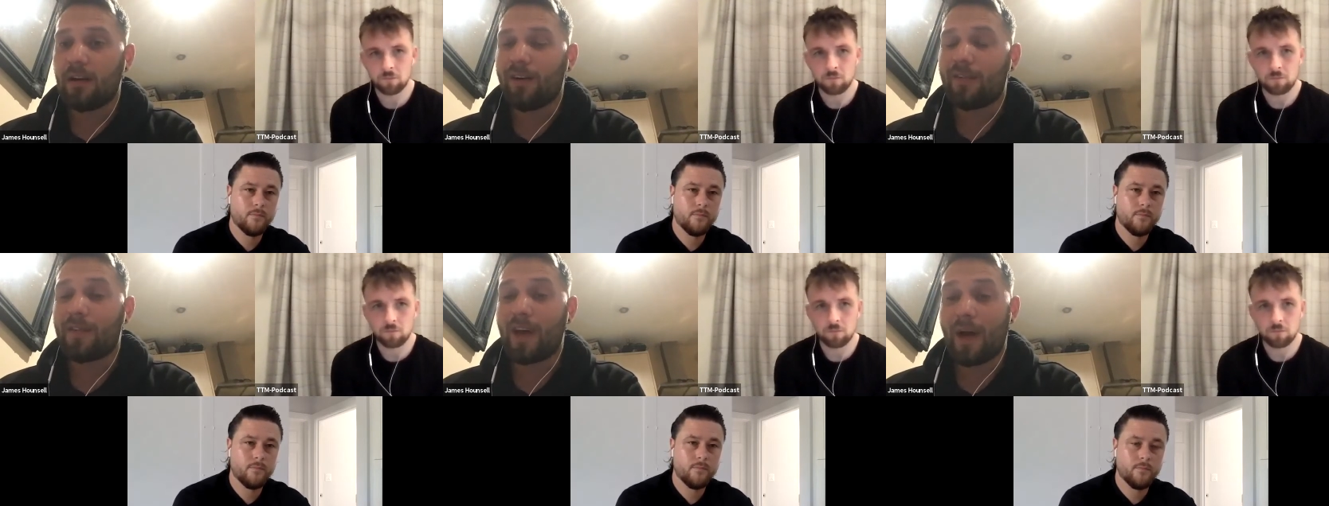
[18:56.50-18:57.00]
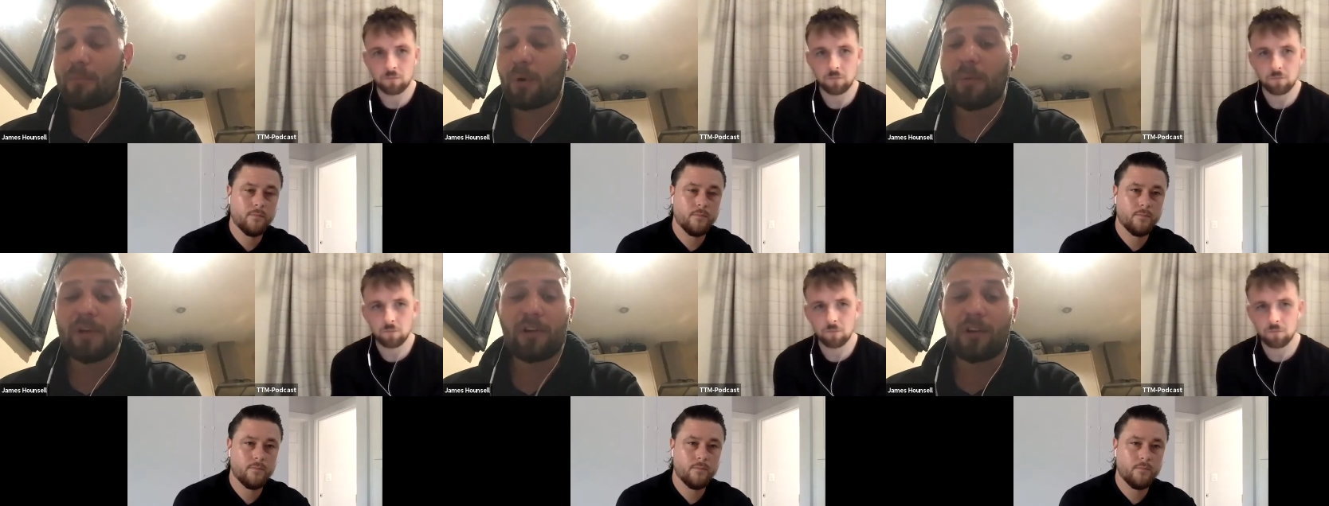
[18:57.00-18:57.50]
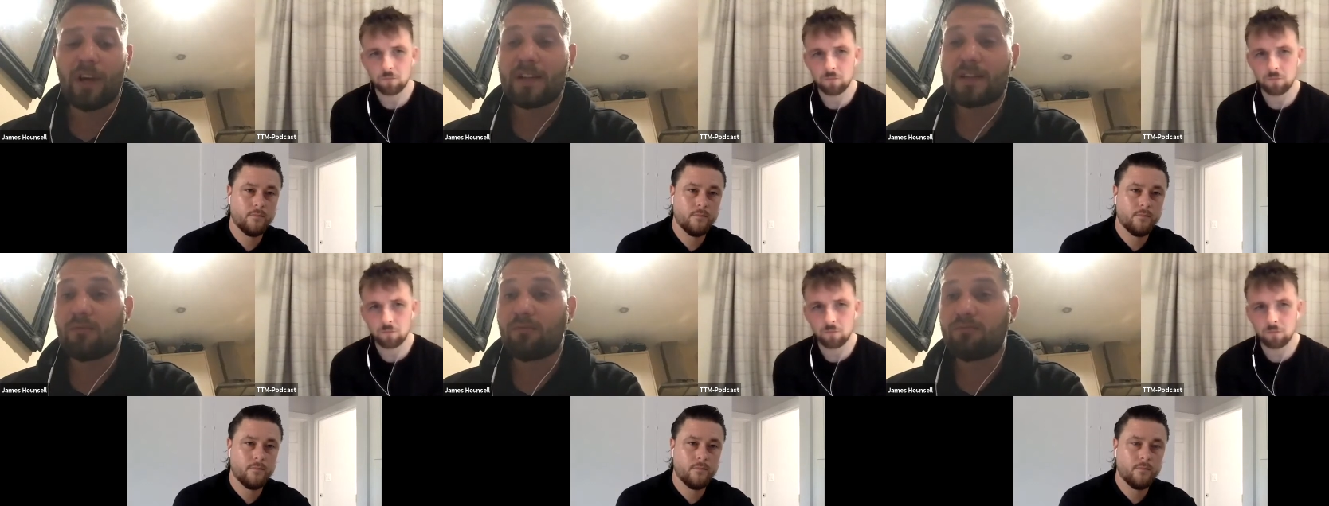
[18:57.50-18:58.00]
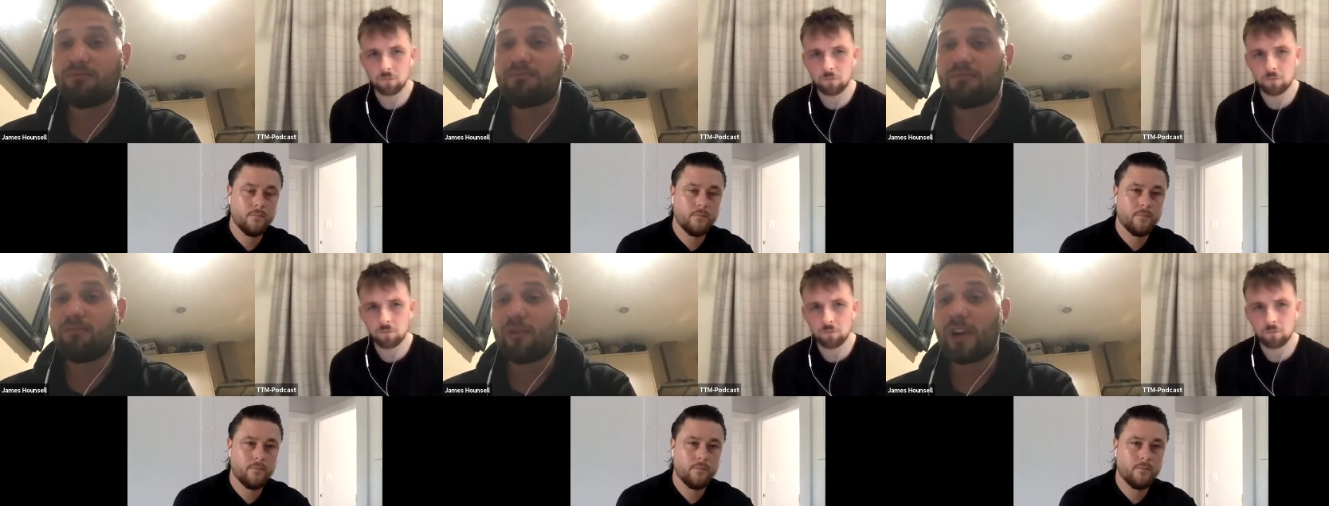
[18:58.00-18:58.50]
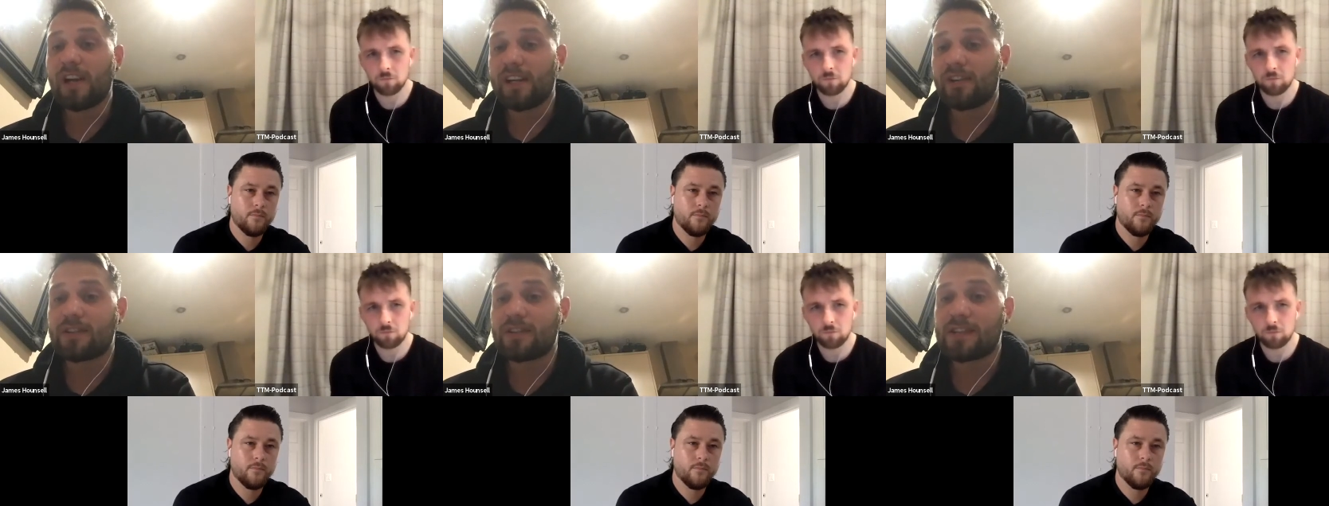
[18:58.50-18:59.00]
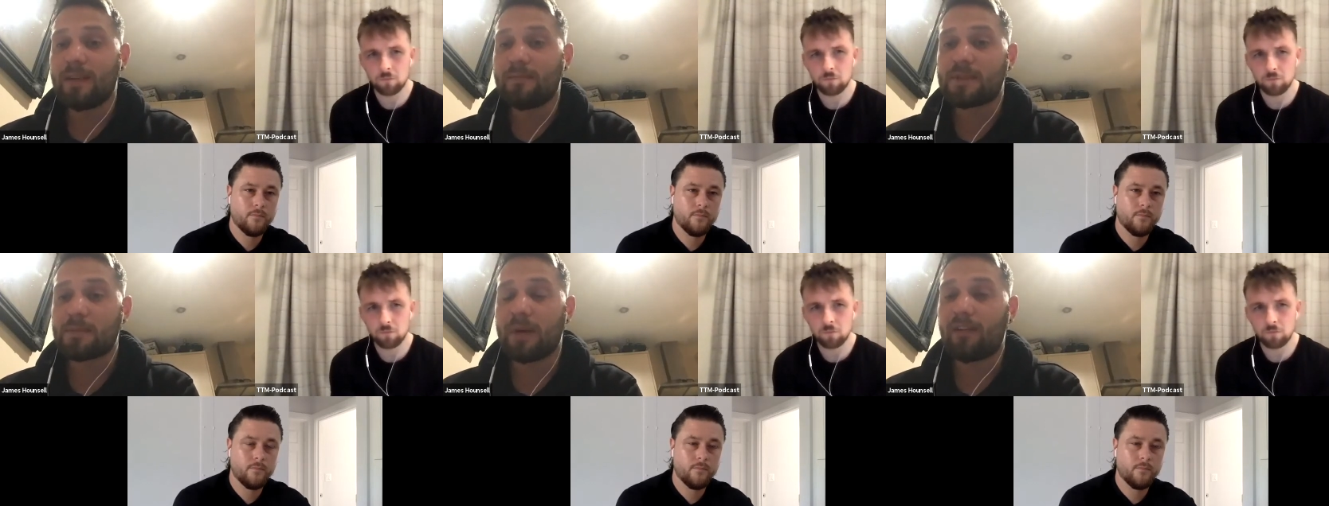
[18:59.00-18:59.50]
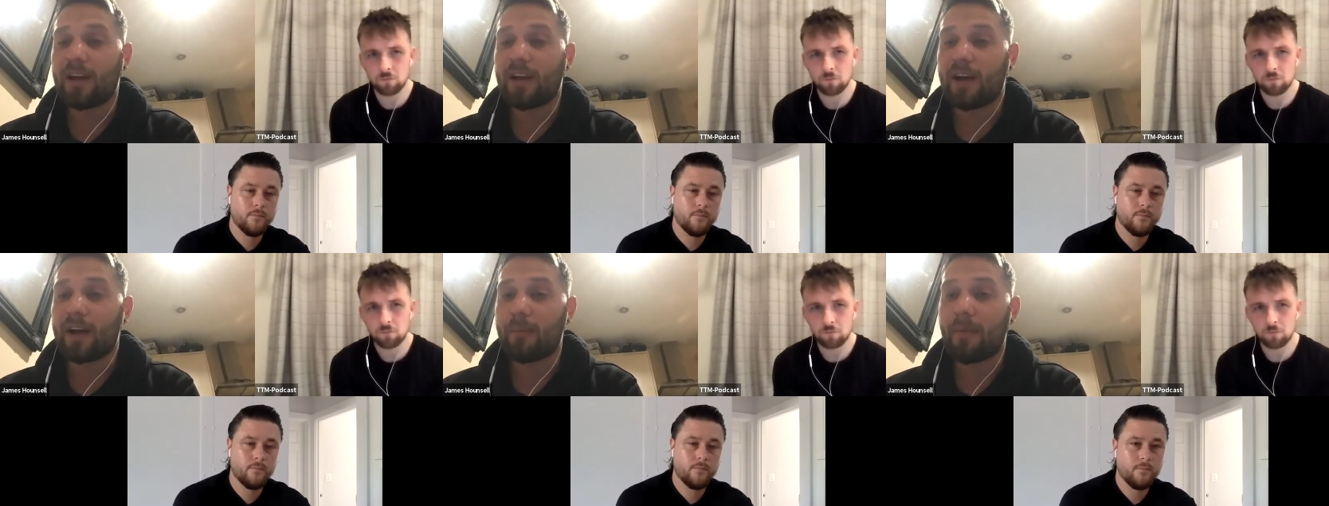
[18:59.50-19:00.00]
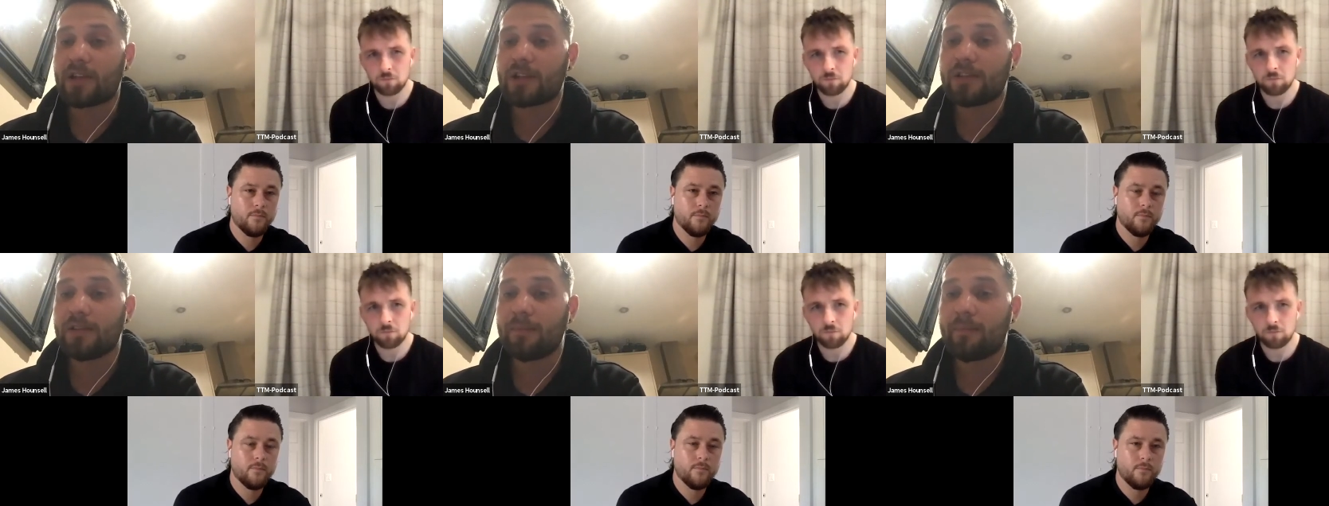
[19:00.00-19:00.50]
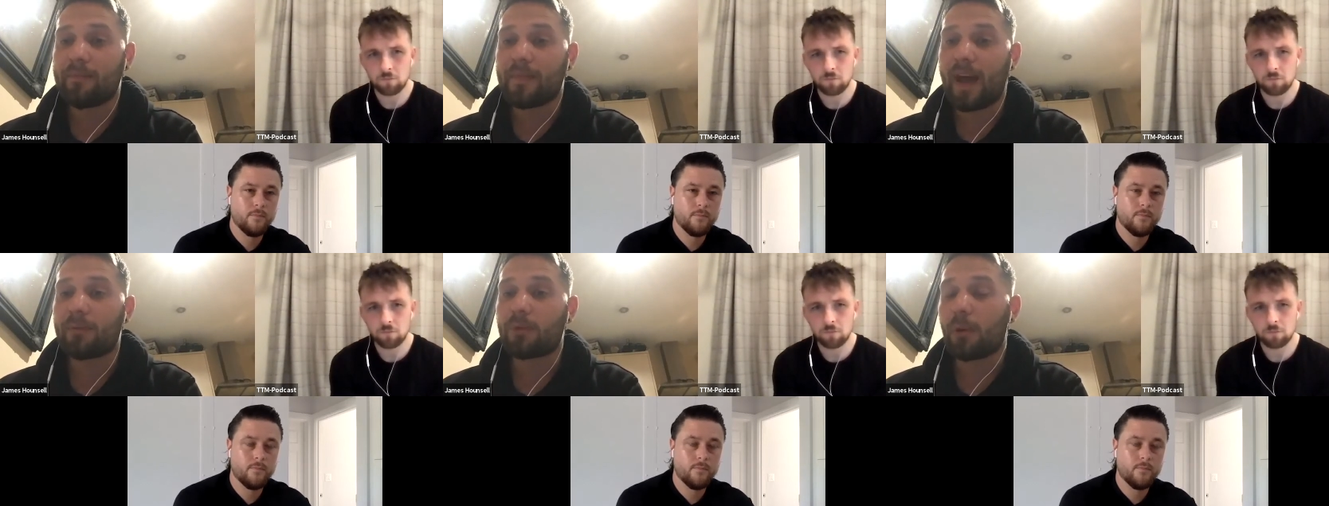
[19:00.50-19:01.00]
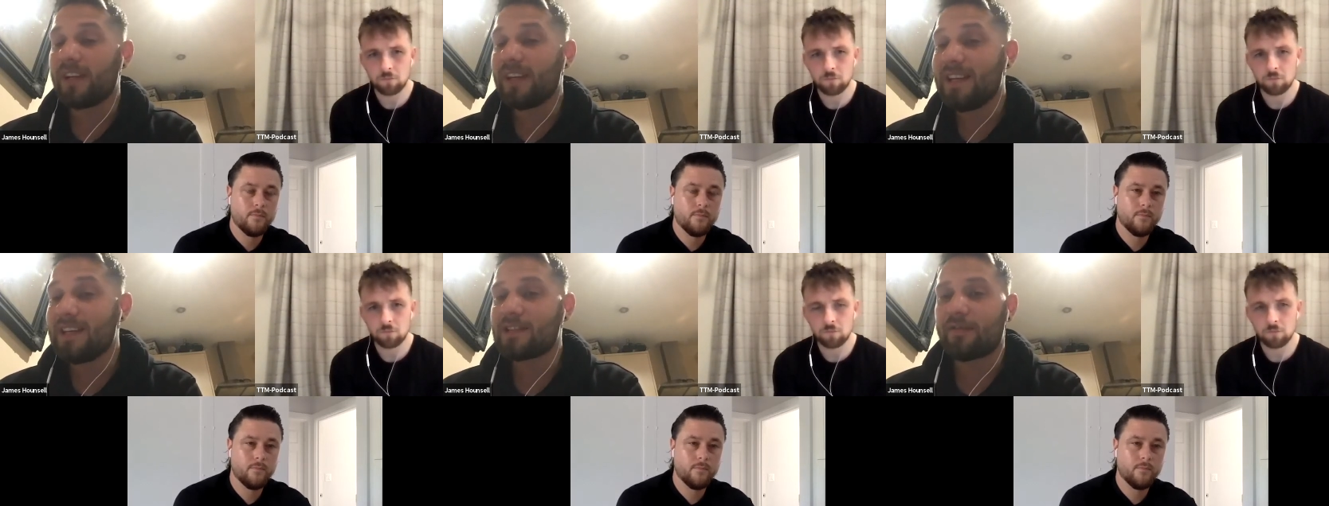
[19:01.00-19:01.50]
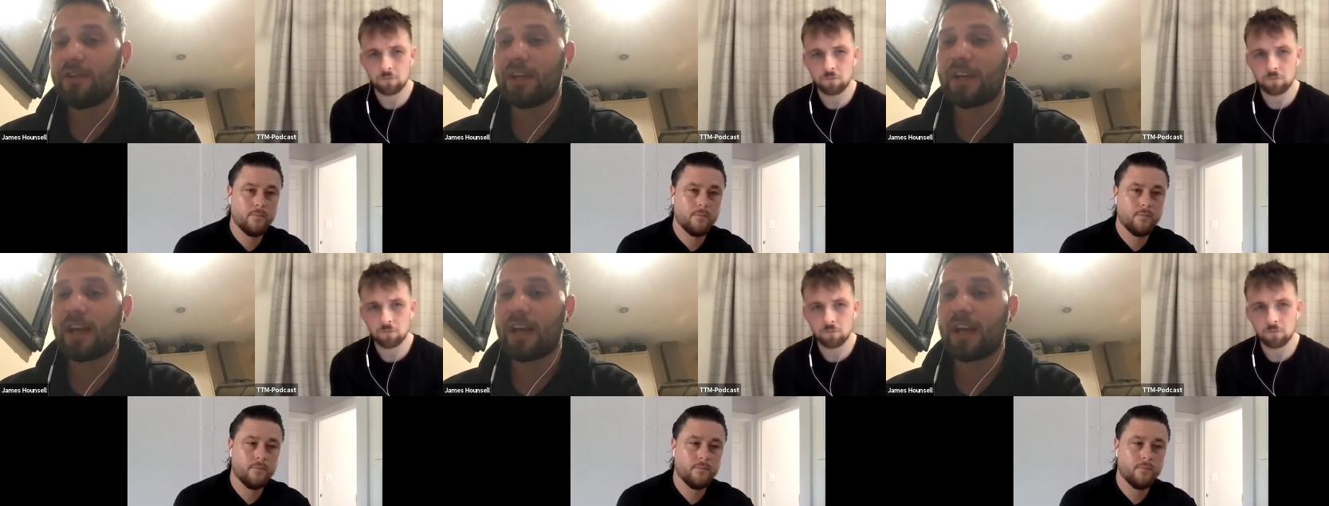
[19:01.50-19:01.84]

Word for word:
Speaker 1: That probably creates a really good team spirit, I'd imagine, and probably easier for you to get your